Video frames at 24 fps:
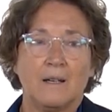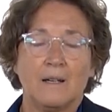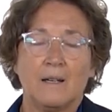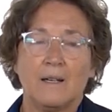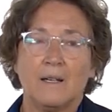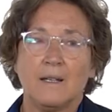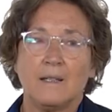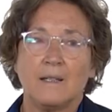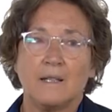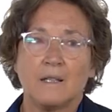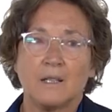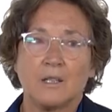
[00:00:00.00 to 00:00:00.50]

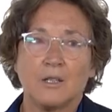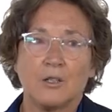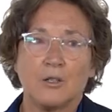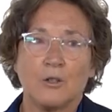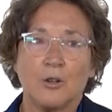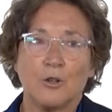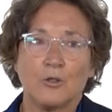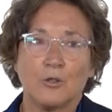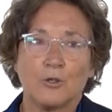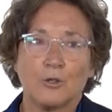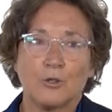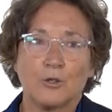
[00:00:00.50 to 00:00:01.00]
it is
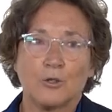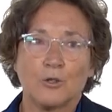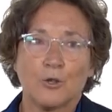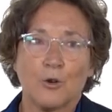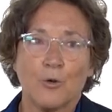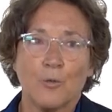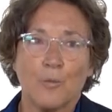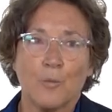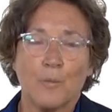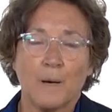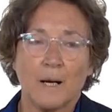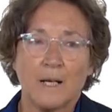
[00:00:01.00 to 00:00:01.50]
not
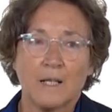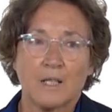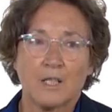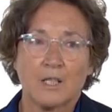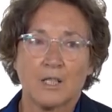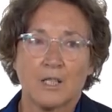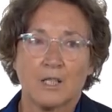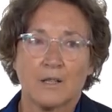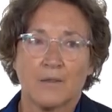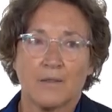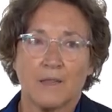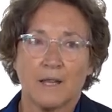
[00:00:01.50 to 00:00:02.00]
so
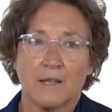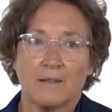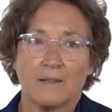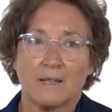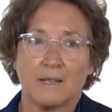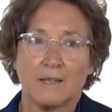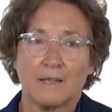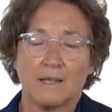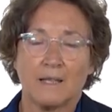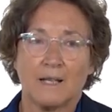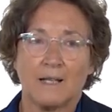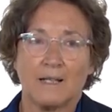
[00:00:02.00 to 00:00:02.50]
much that
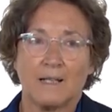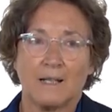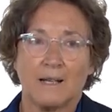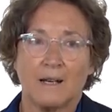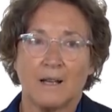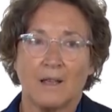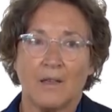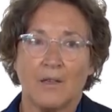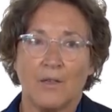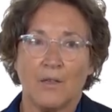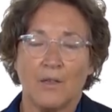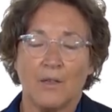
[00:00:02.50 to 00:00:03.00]

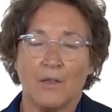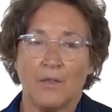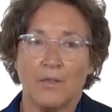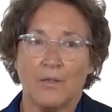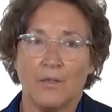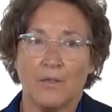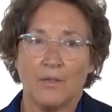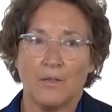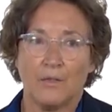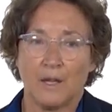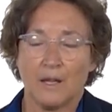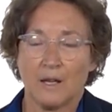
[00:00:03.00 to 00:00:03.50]

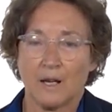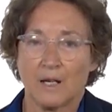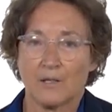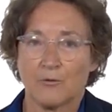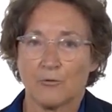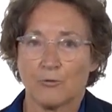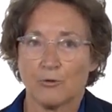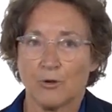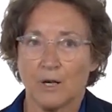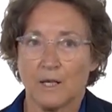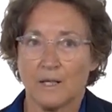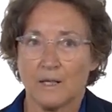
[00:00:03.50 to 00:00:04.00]
they are
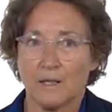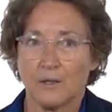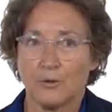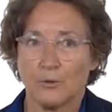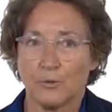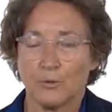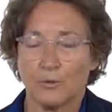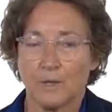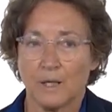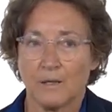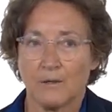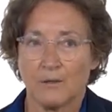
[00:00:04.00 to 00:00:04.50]
trying
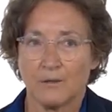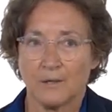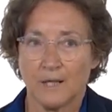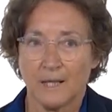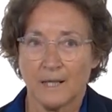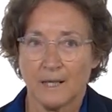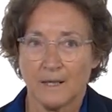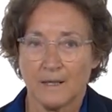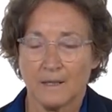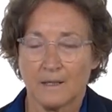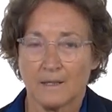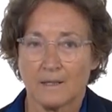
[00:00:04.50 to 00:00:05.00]
to
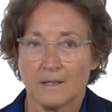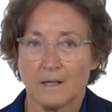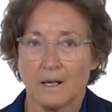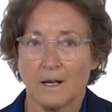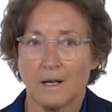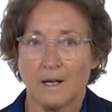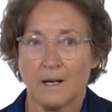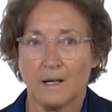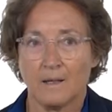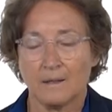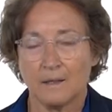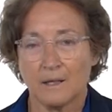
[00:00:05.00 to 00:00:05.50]
erase
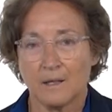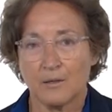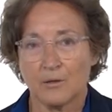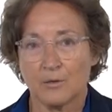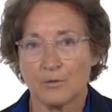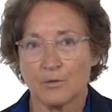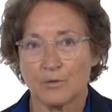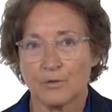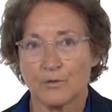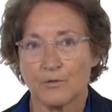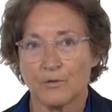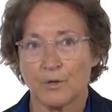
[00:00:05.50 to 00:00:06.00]

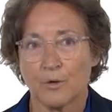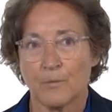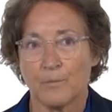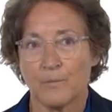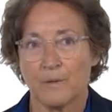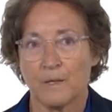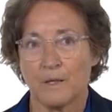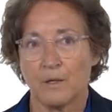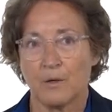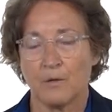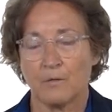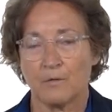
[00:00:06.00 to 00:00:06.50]
Al-Andalus from
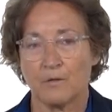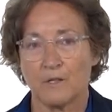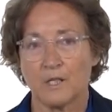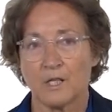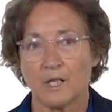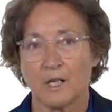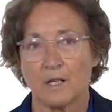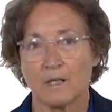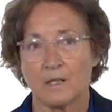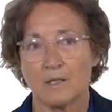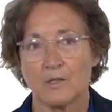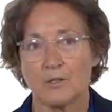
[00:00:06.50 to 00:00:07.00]
the
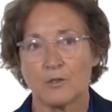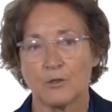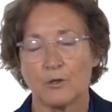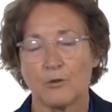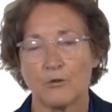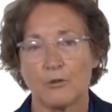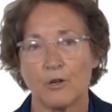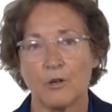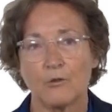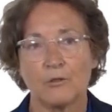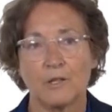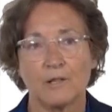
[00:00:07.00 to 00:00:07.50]
official
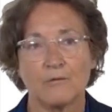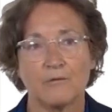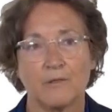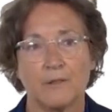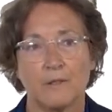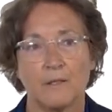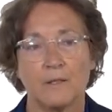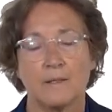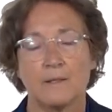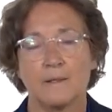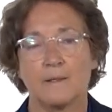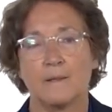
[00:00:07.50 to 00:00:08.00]

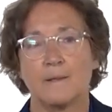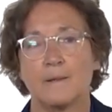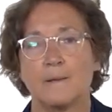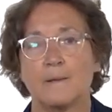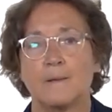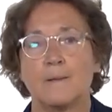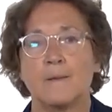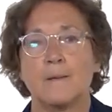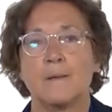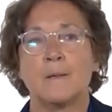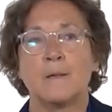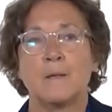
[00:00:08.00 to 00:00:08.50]
historiography,
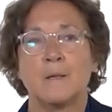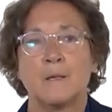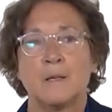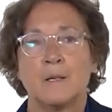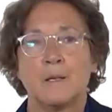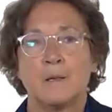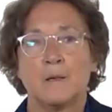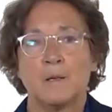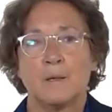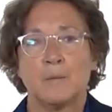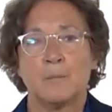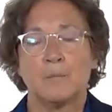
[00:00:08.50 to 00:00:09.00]

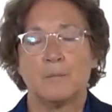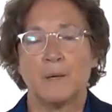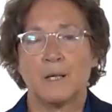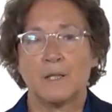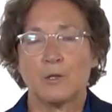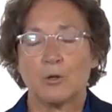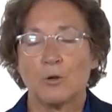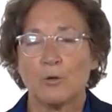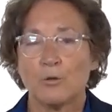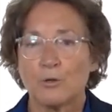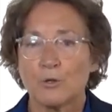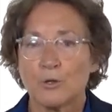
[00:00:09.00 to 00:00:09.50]
but
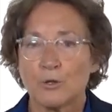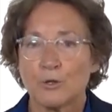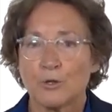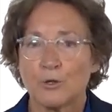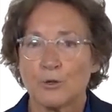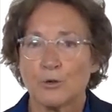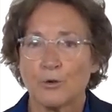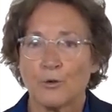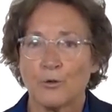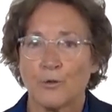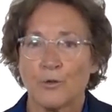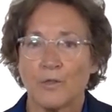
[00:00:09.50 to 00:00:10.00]

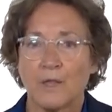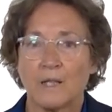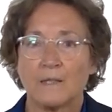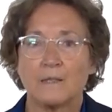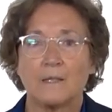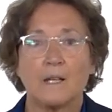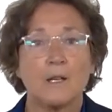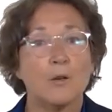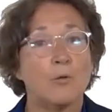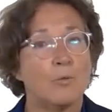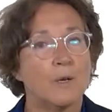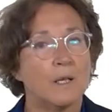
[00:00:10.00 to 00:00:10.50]
also that
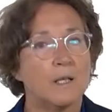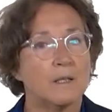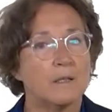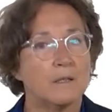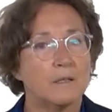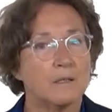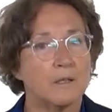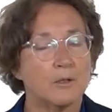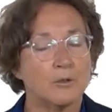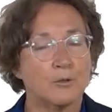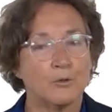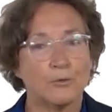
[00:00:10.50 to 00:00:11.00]
they
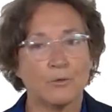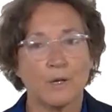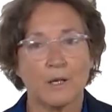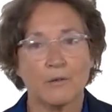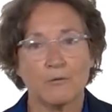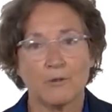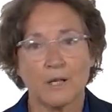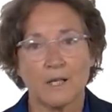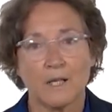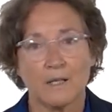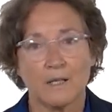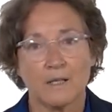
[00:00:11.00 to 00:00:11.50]
want to
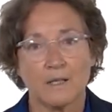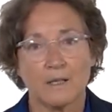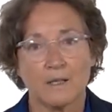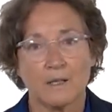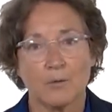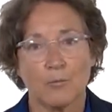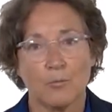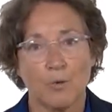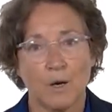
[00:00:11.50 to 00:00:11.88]
erase